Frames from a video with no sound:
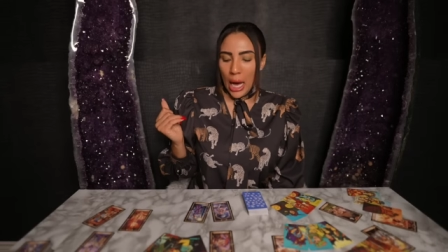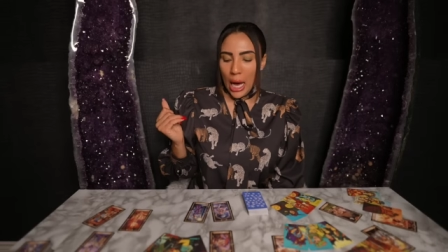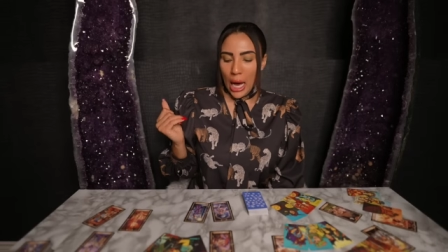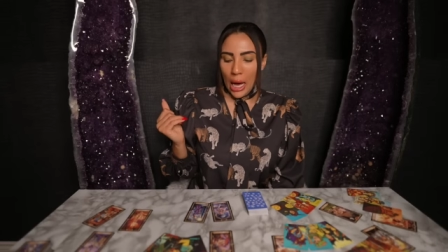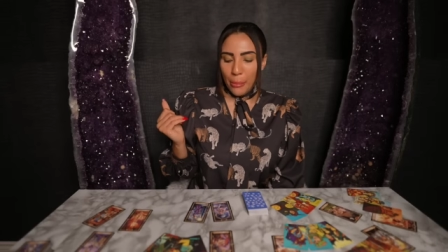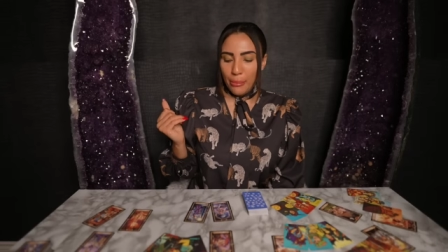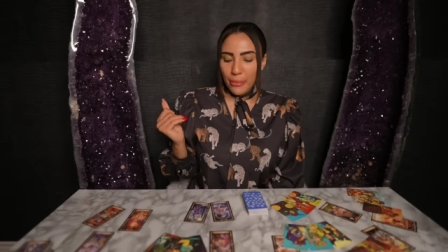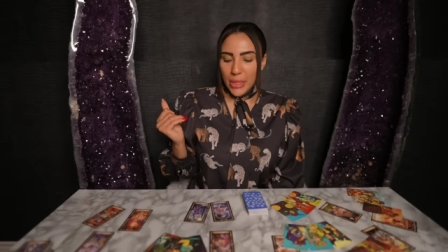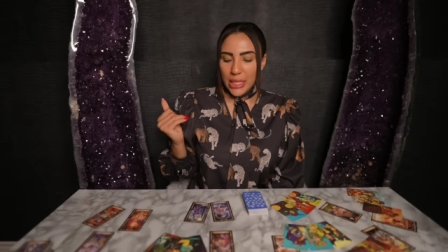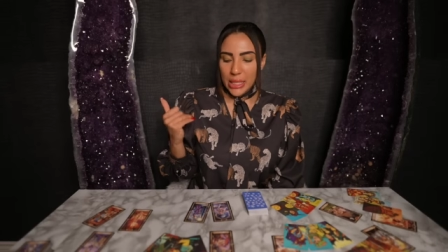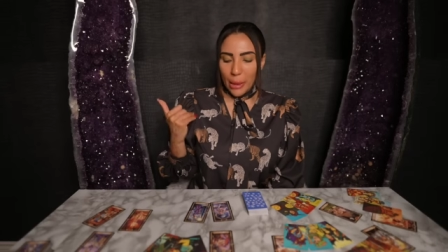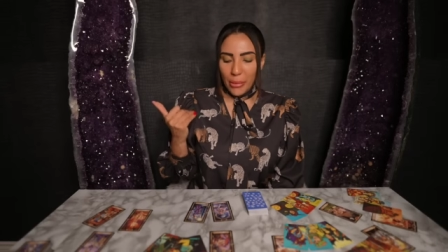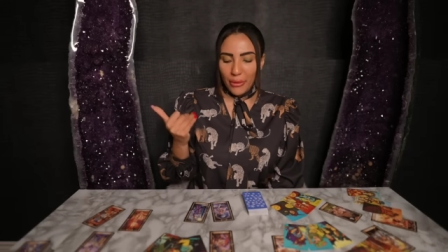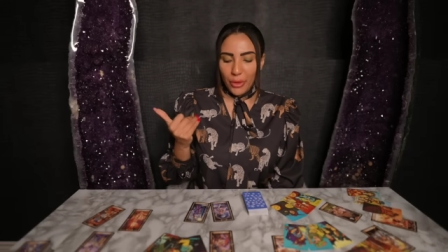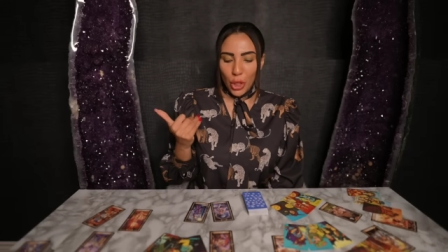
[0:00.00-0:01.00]
Um,
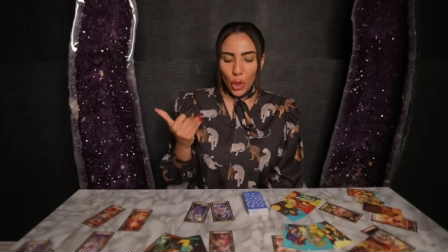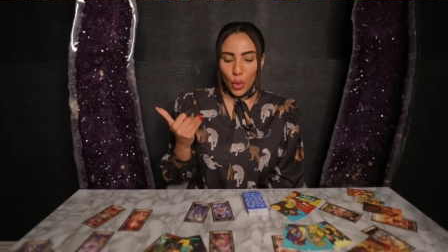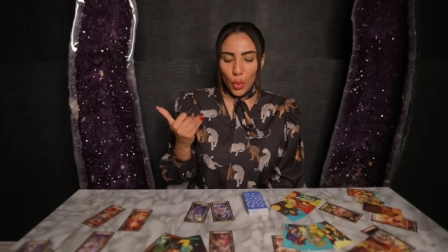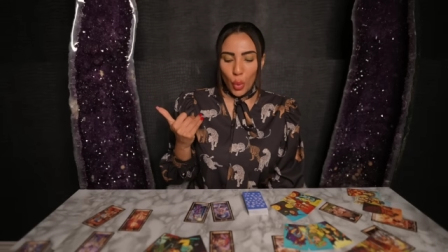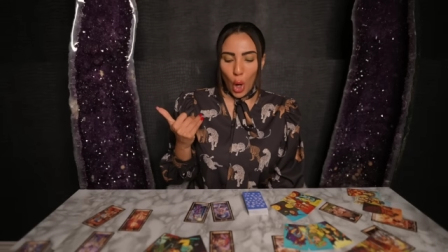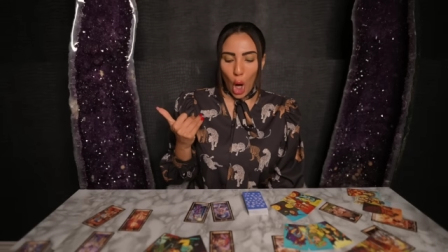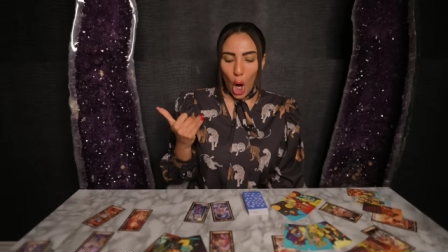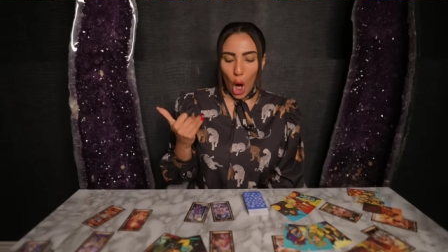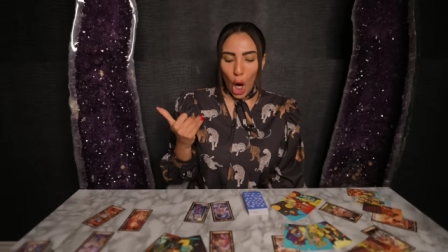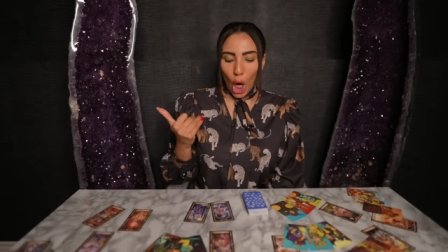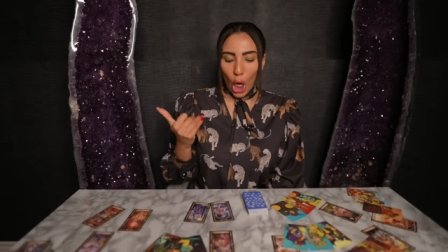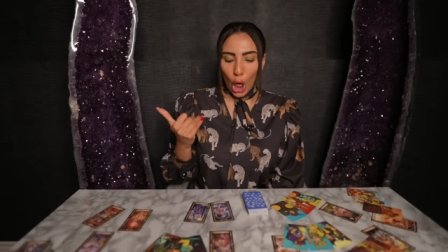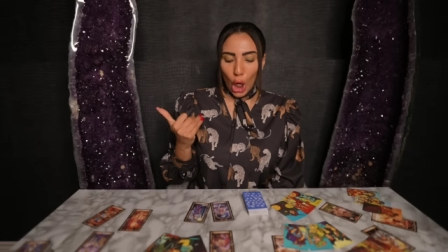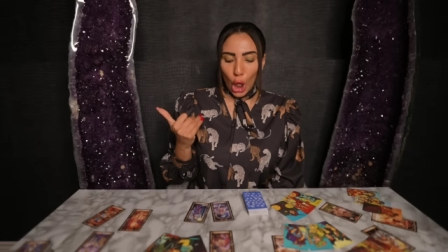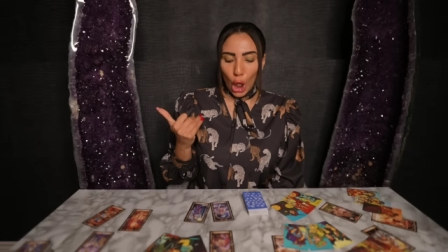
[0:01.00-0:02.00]
some of you
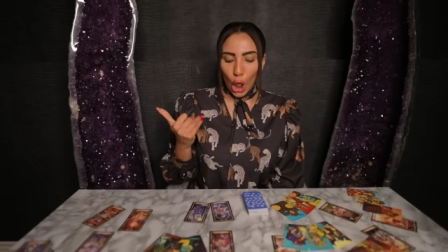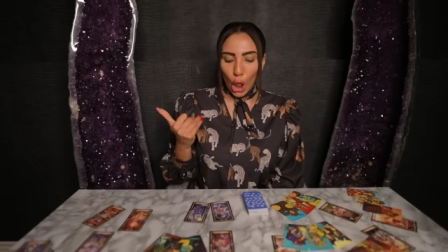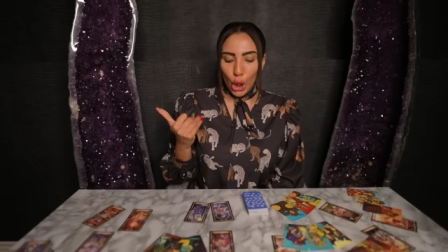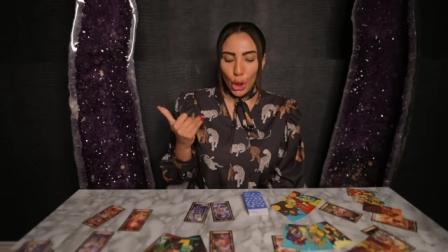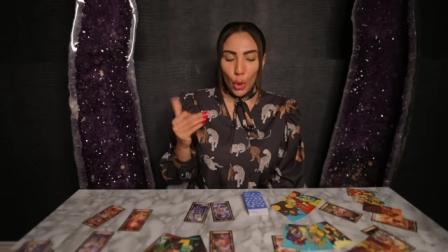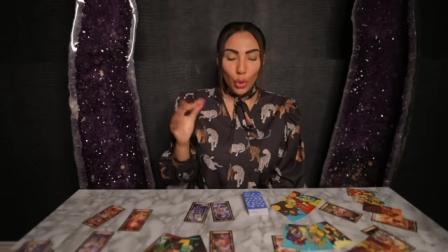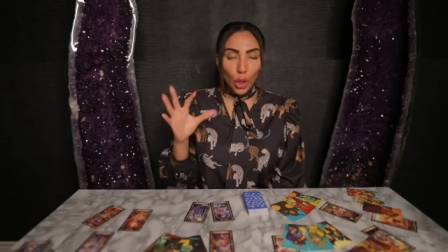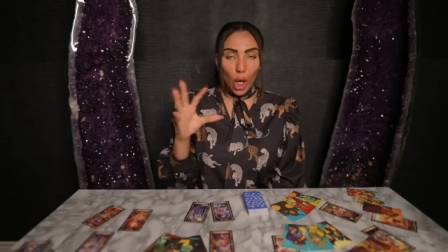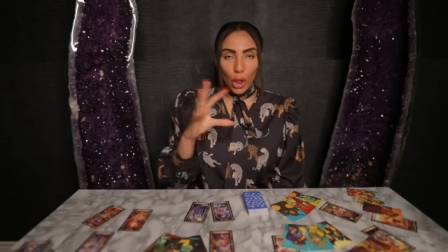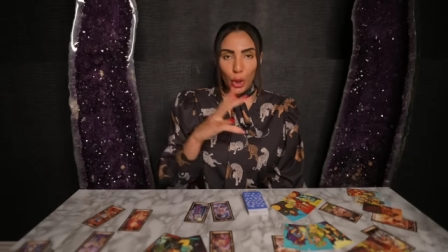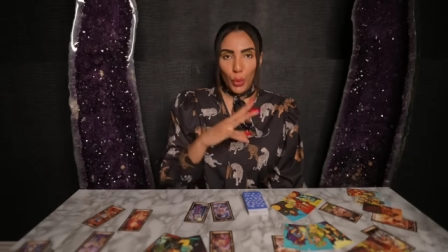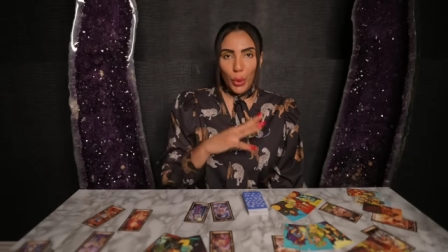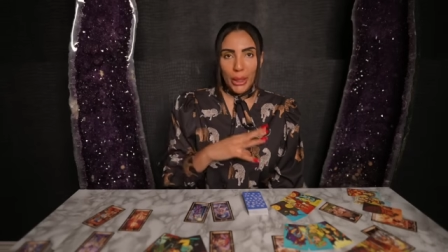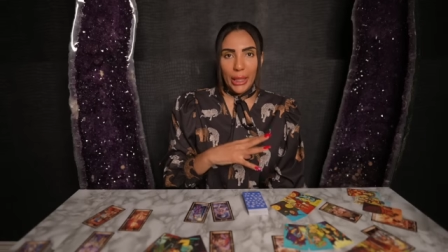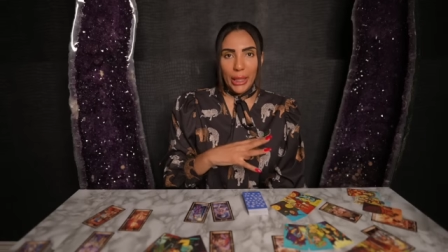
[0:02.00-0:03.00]
are no
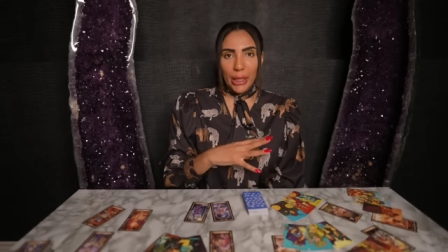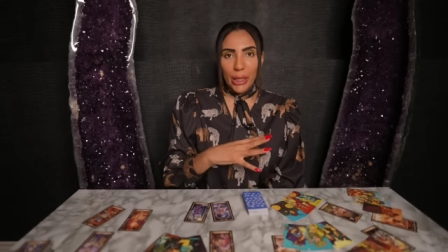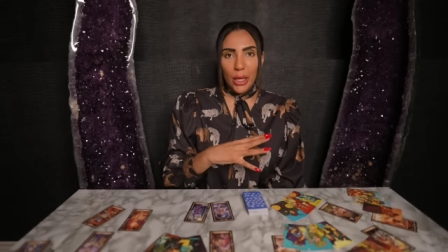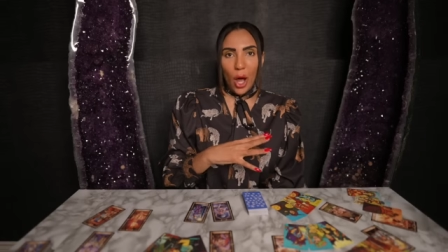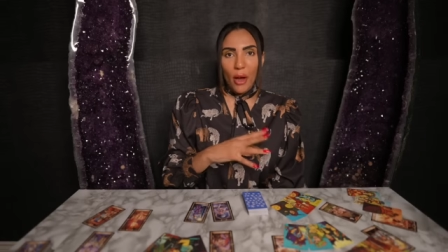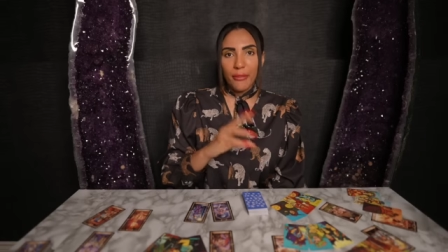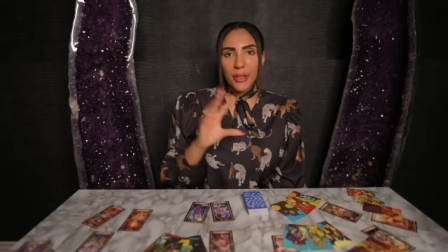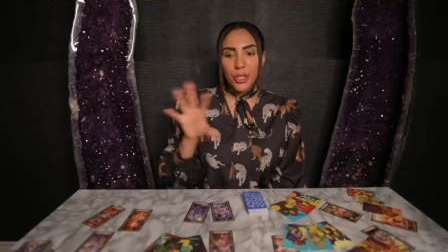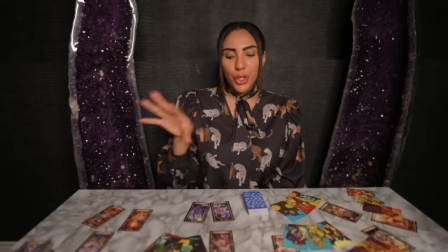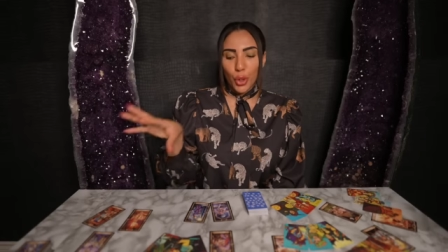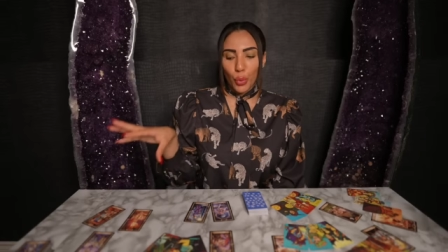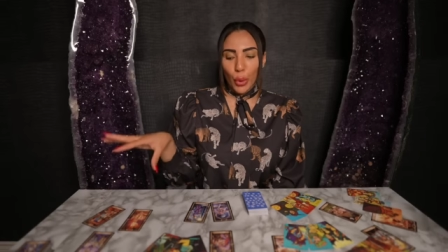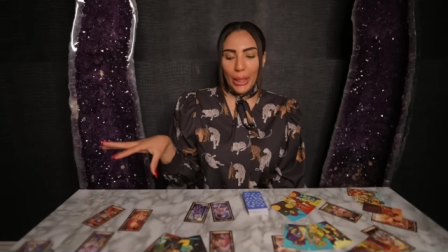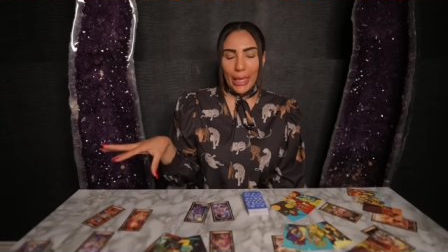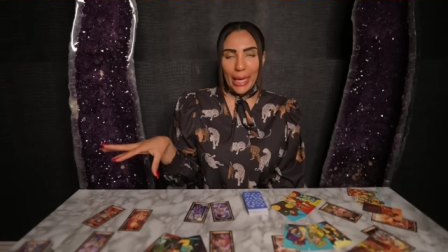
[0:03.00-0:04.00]
longer working in the office, you're
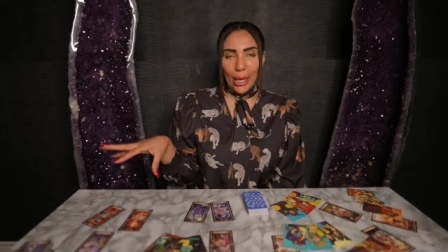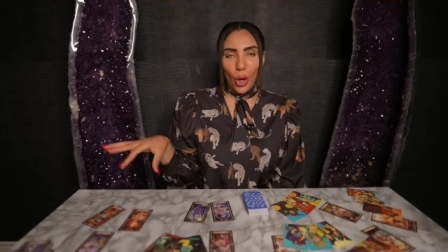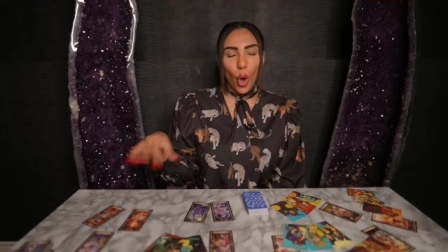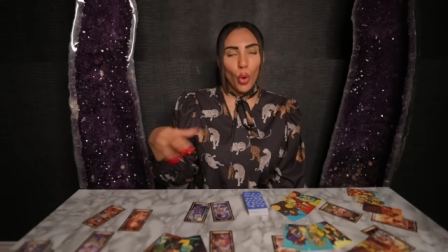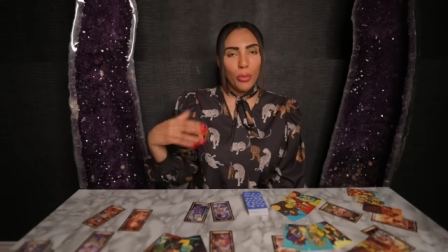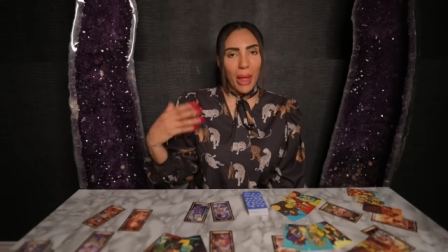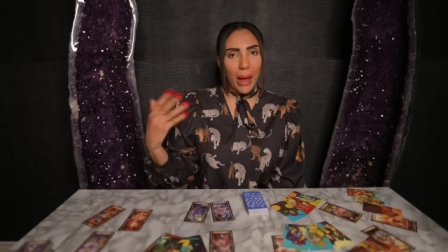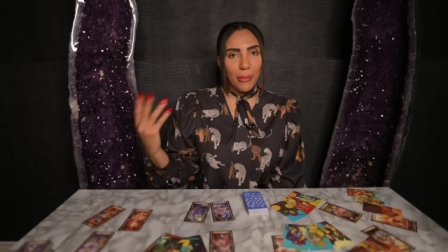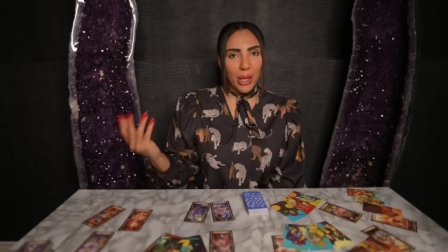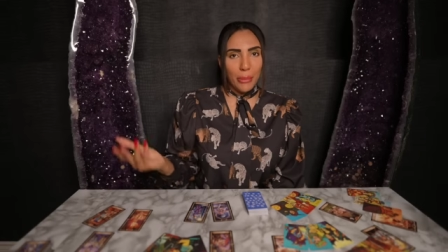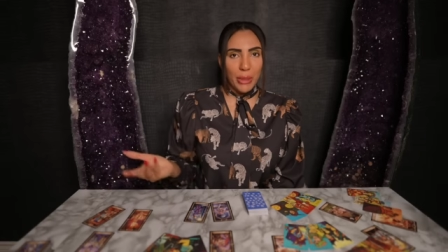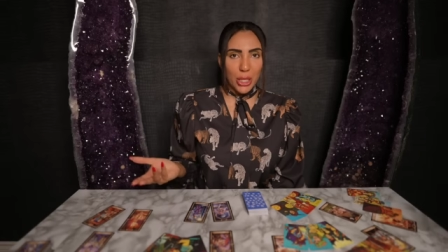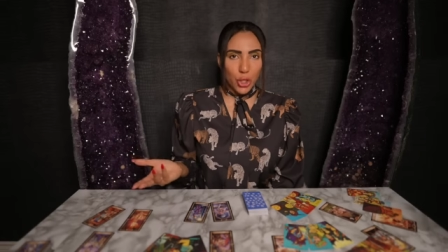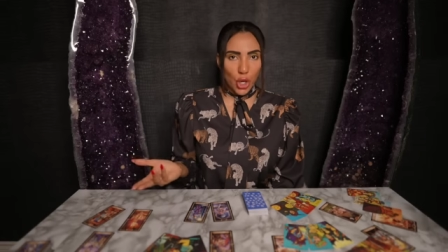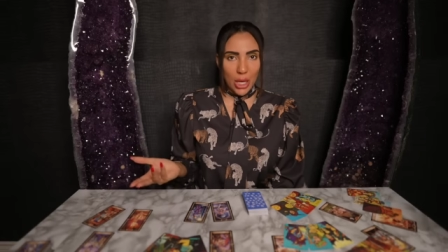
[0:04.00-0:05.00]
working at home. That may
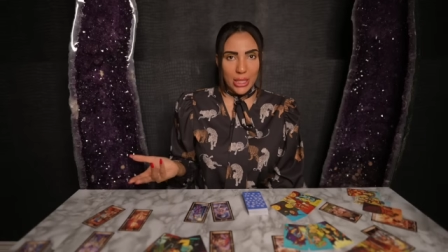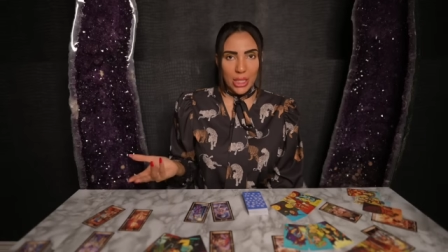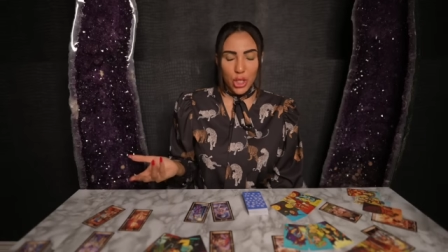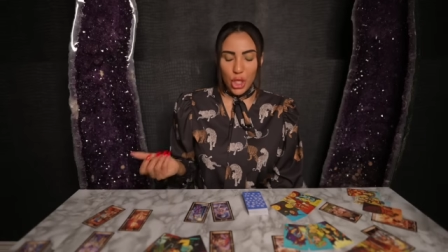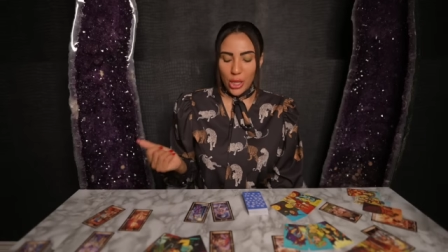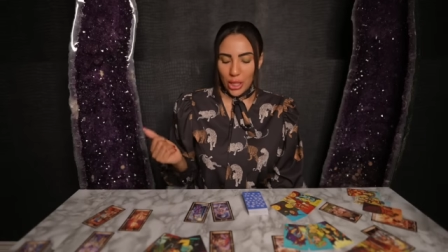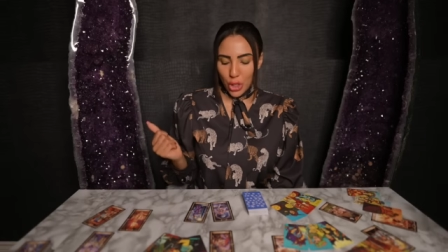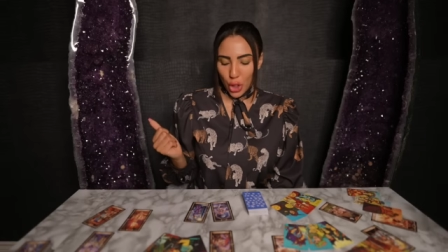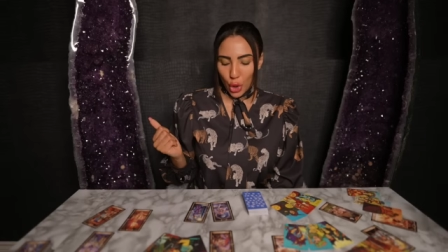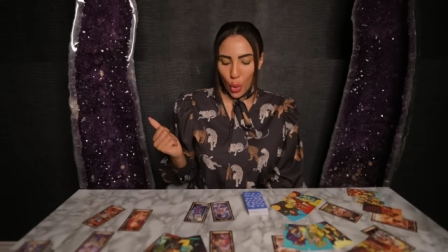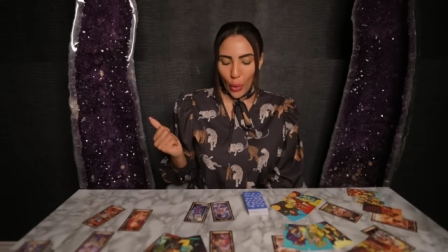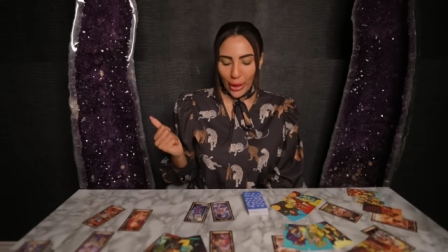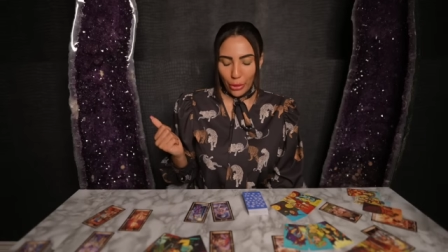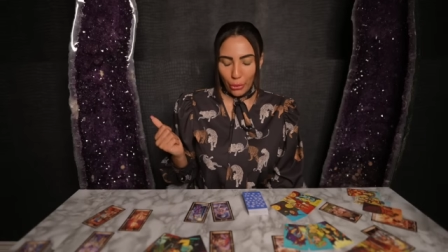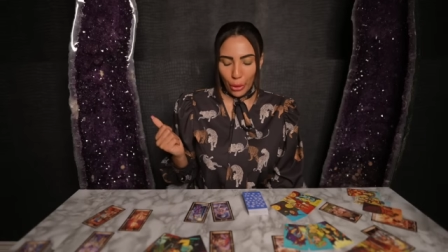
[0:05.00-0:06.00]
be a transition that you're
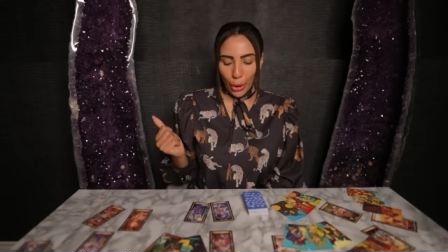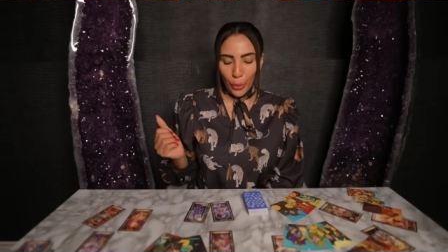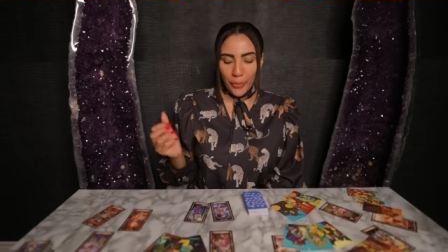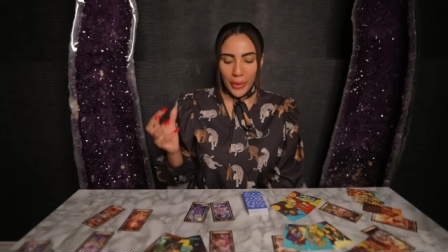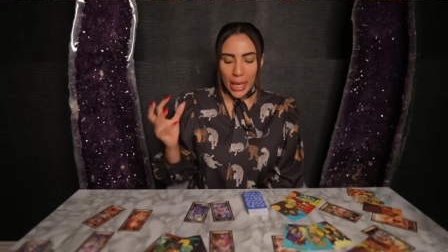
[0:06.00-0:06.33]
going through.